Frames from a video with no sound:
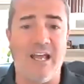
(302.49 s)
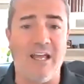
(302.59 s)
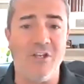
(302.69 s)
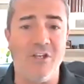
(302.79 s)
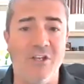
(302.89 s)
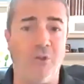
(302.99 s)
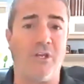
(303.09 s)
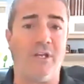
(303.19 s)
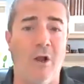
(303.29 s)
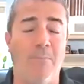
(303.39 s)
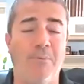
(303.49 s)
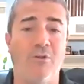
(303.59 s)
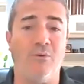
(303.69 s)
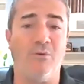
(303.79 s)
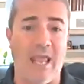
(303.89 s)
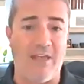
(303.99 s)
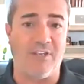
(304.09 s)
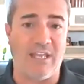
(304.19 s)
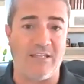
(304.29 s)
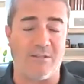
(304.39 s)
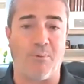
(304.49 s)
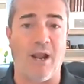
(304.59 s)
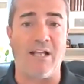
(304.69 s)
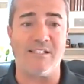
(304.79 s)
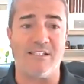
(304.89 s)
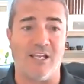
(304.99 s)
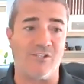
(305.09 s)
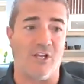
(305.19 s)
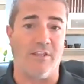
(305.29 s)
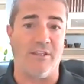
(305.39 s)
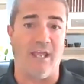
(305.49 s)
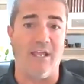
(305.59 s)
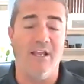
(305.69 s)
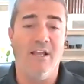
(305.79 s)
he's really good at helping you navigate the process on that.